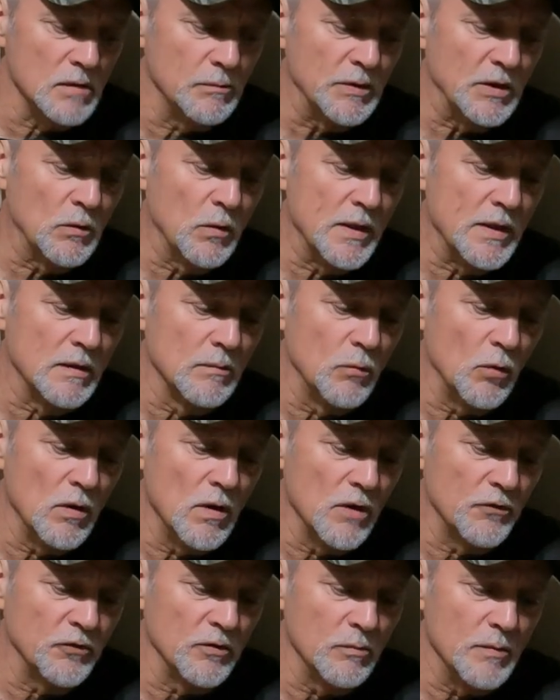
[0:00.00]
I mean, Quaker Boy
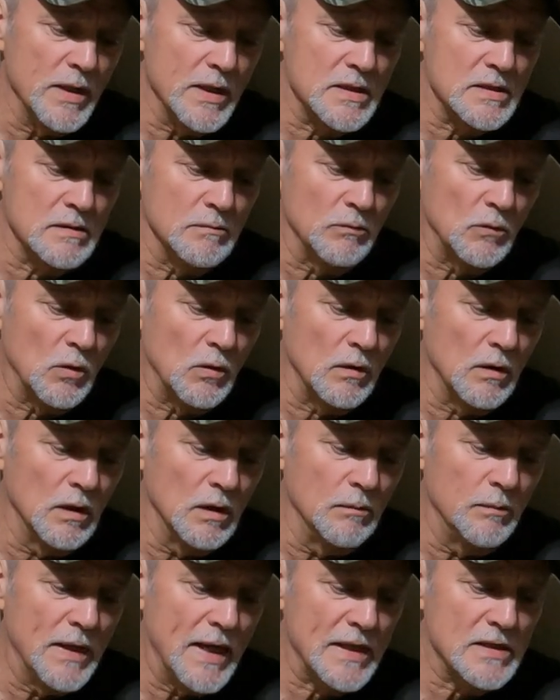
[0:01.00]
also makes some
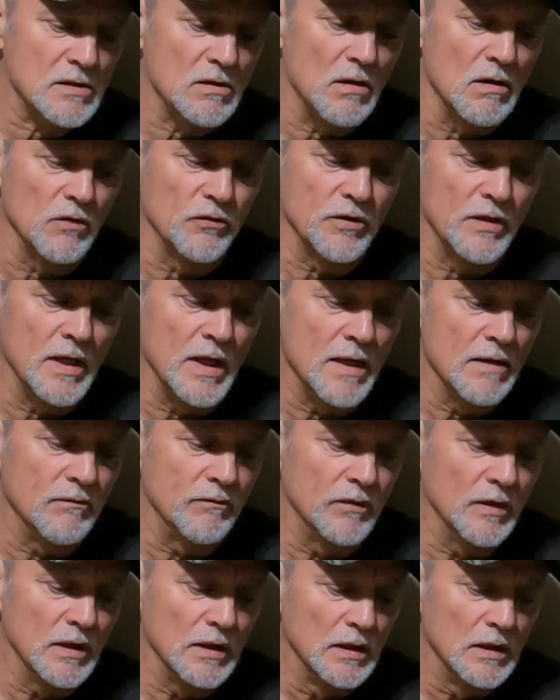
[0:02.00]
box calls that have